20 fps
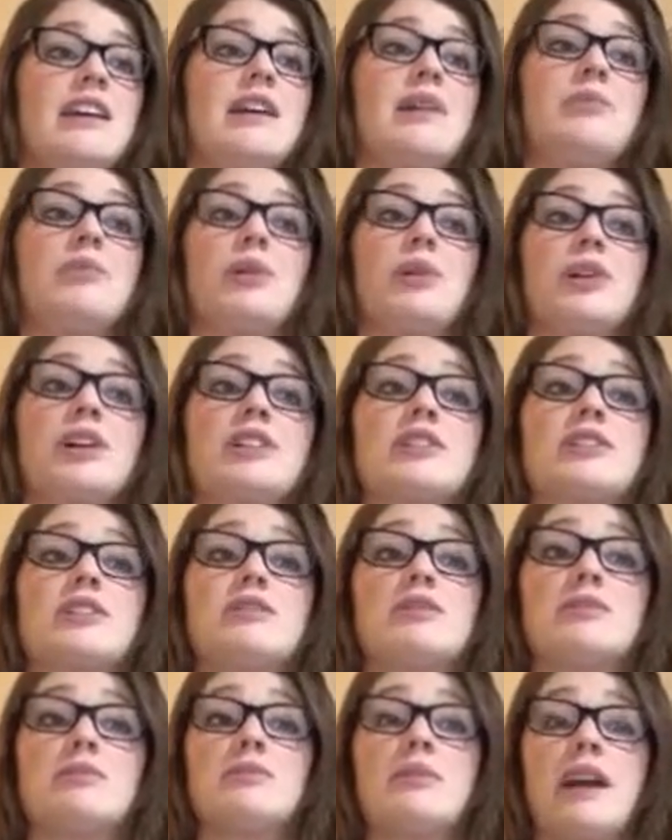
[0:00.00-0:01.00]
Employers
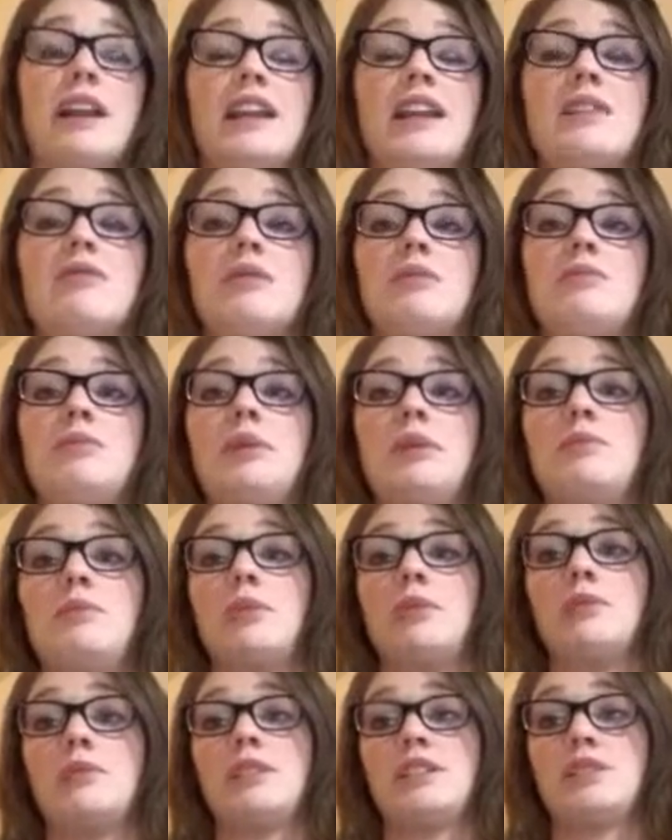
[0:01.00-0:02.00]
lose money when
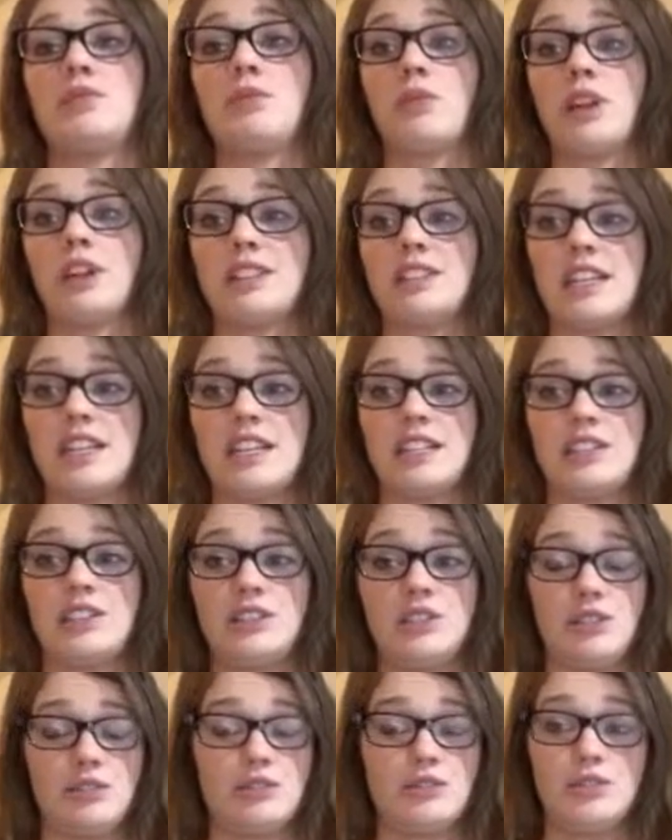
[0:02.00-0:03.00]
people miss work days
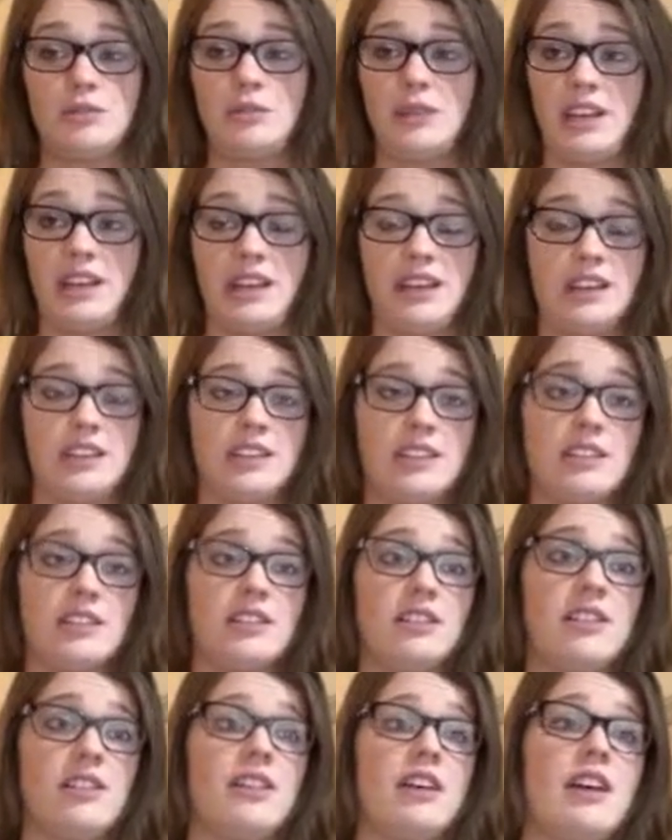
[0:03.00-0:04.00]
due to being
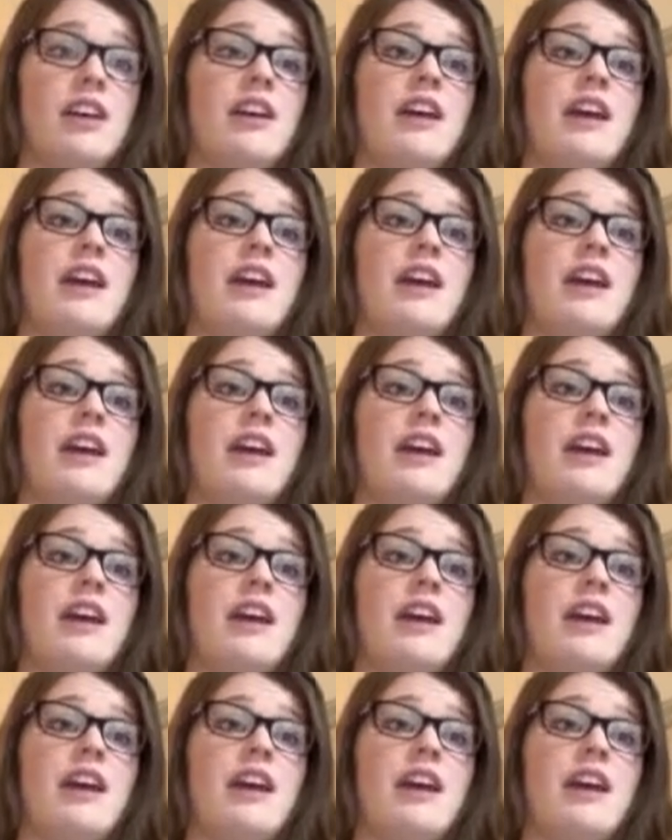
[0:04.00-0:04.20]
ill.